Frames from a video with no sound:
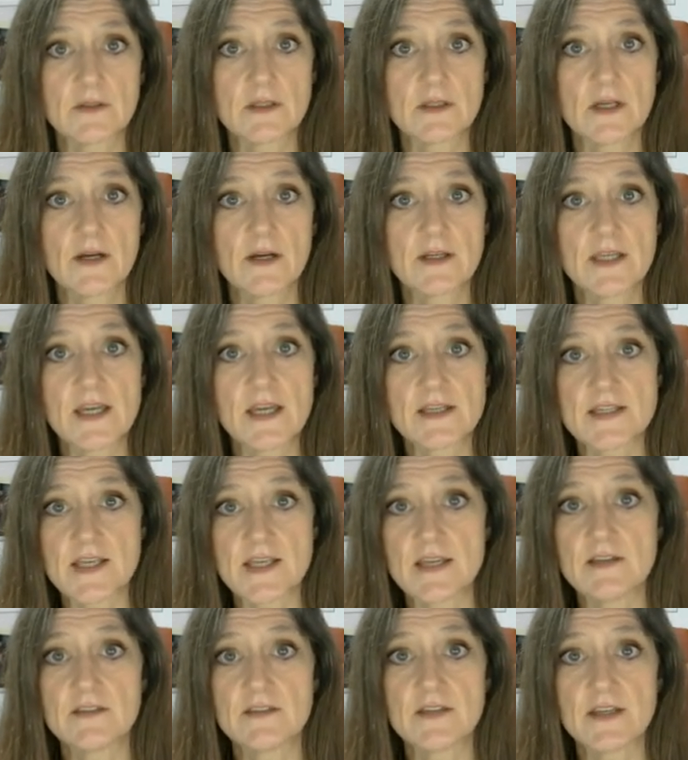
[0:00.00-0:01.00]
I guess
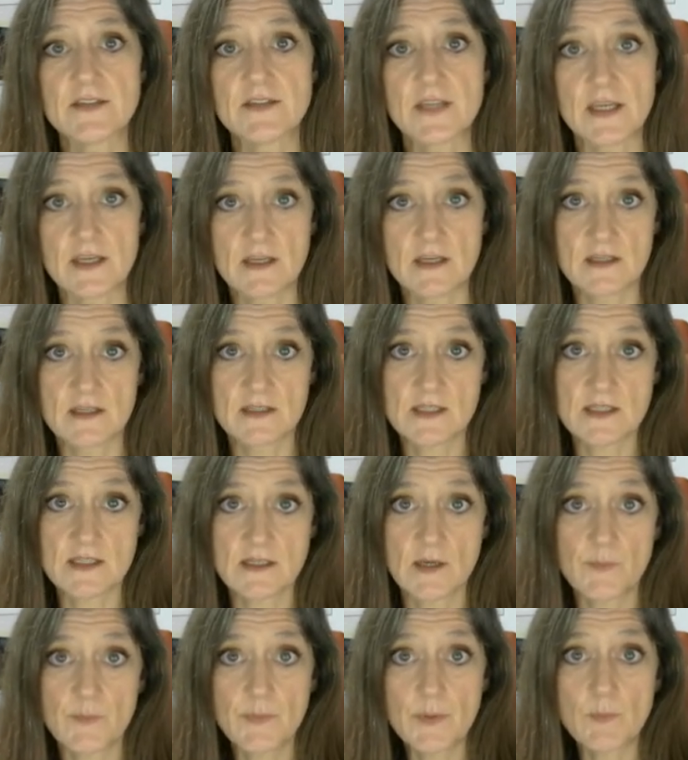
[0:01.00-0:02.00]
they think
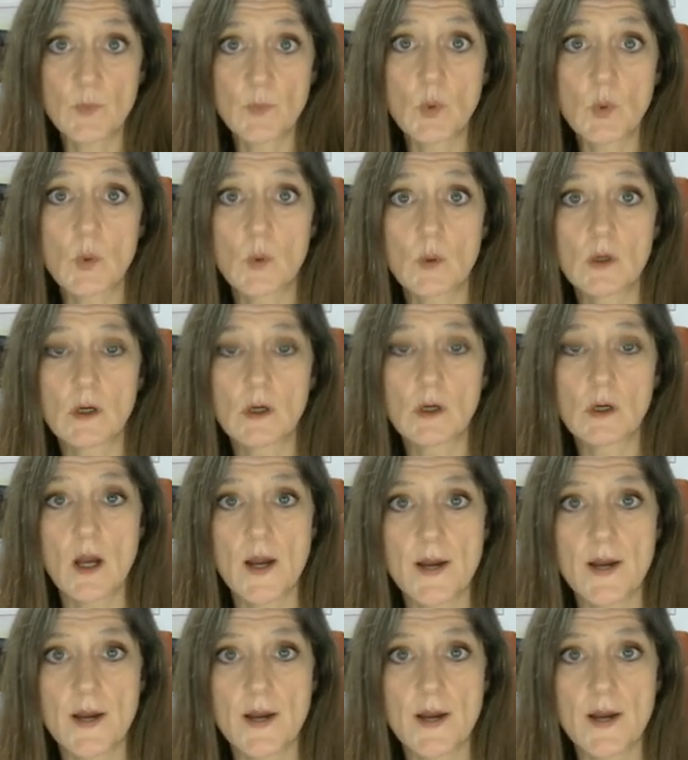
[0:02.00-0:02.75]
it's a bit more